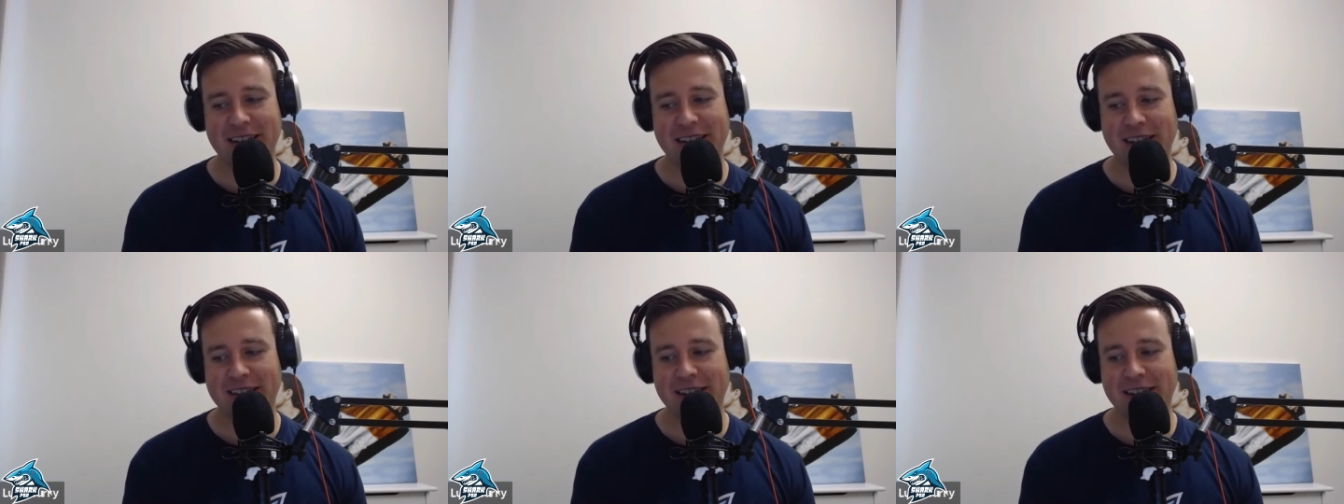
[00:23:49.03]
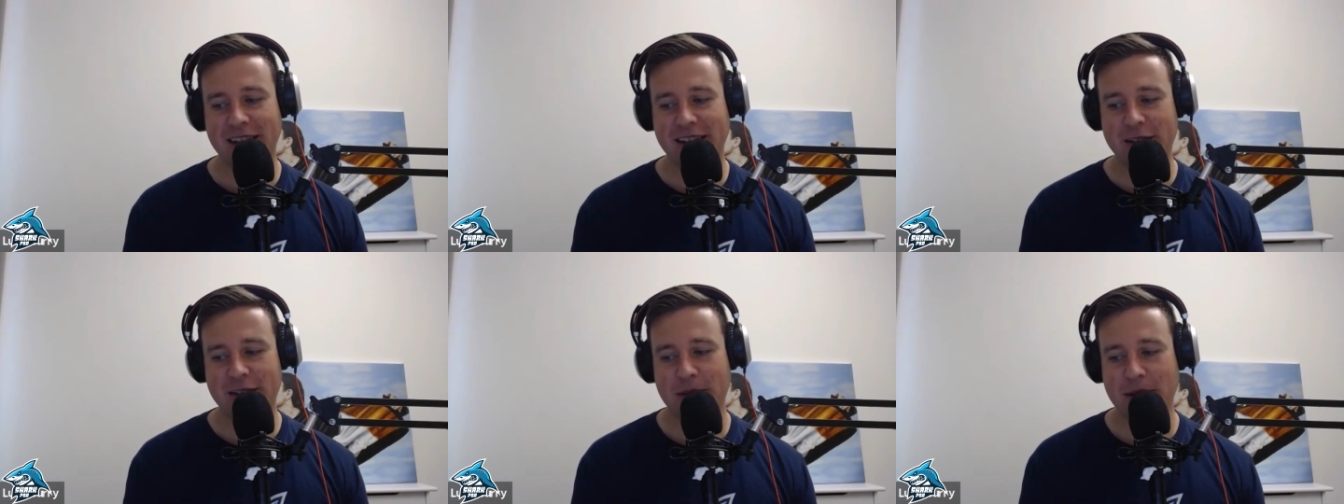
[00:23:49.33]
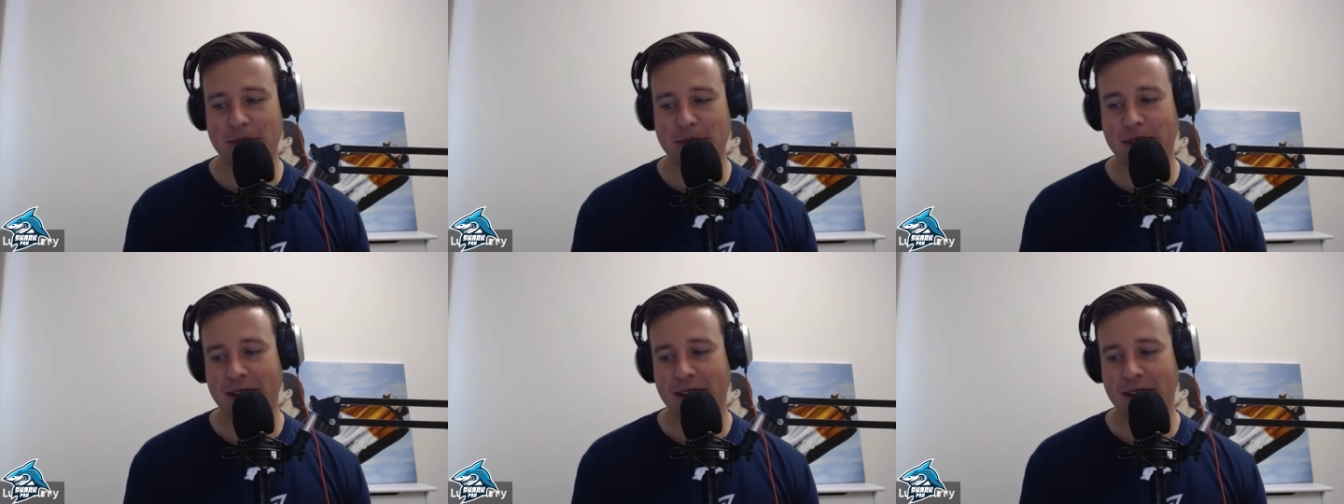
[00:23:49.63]
as
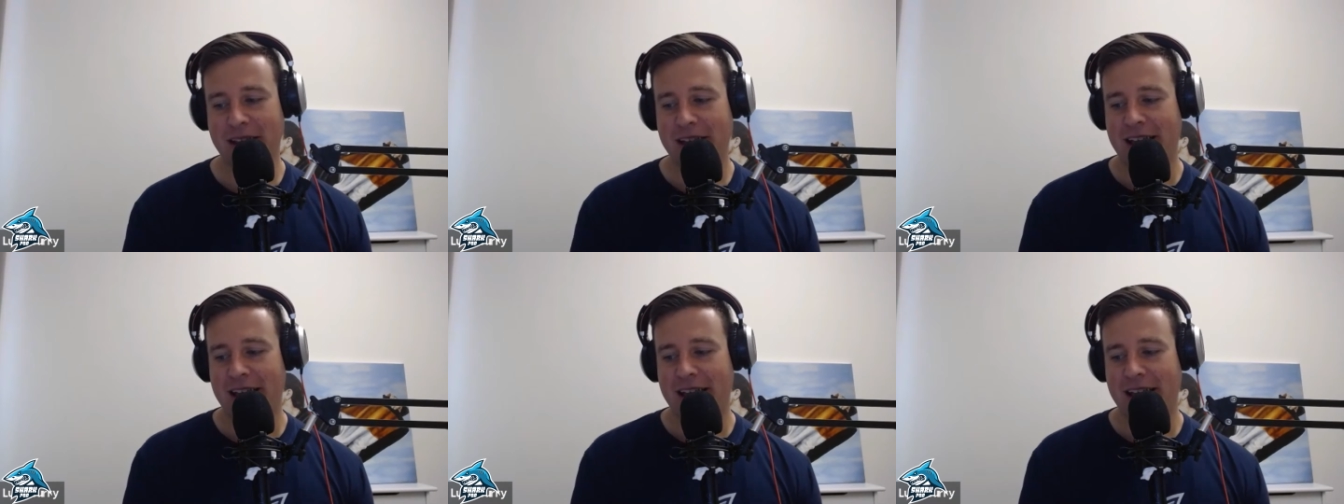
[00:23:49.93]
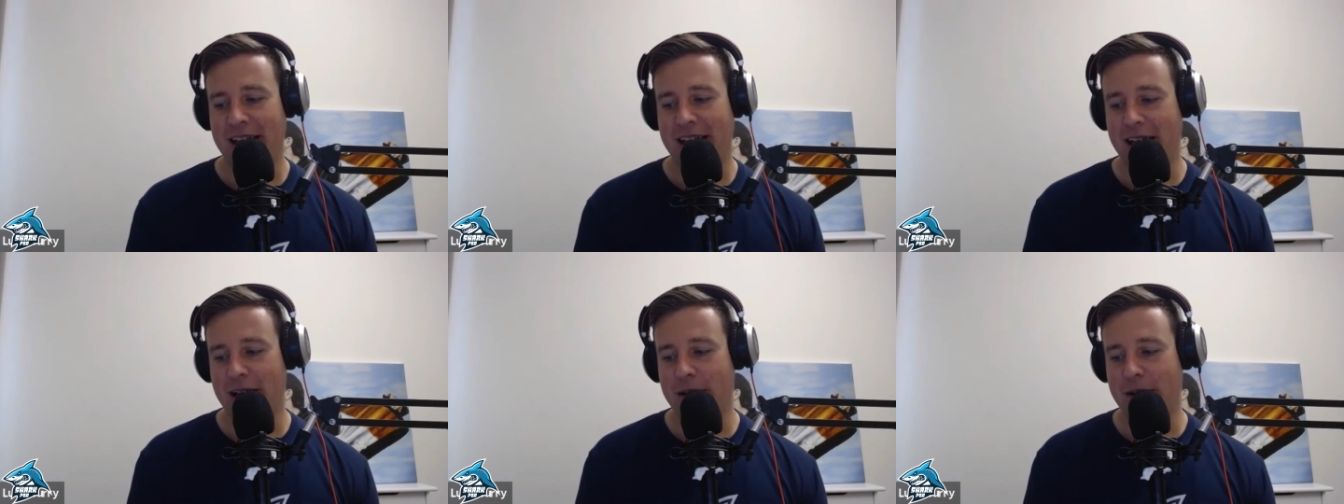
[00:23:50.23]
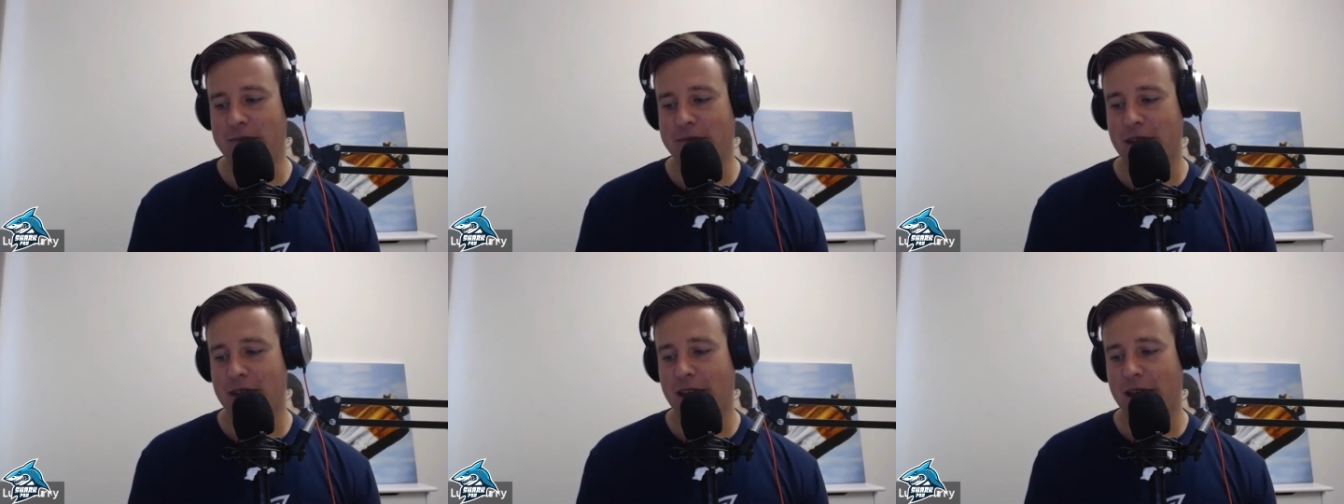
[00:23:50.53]
salespeople.
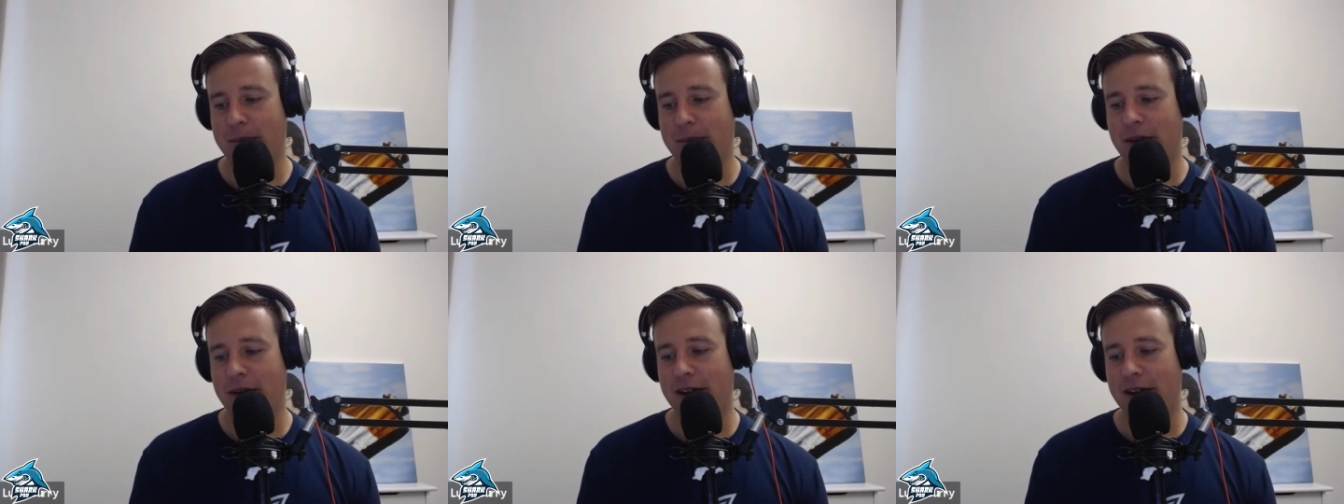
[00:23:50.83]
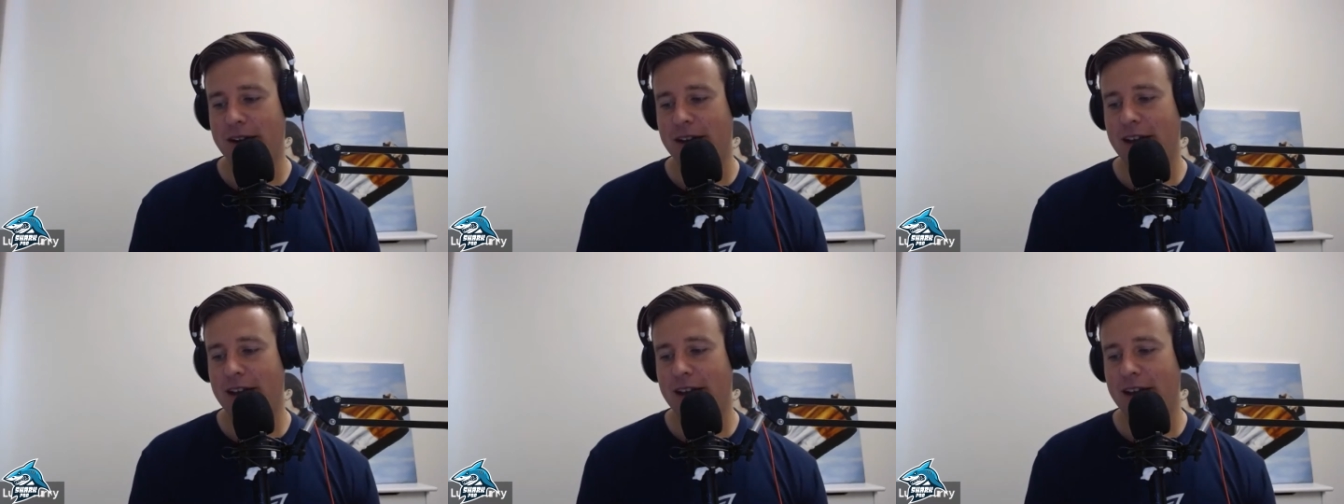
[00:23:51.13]
Um, but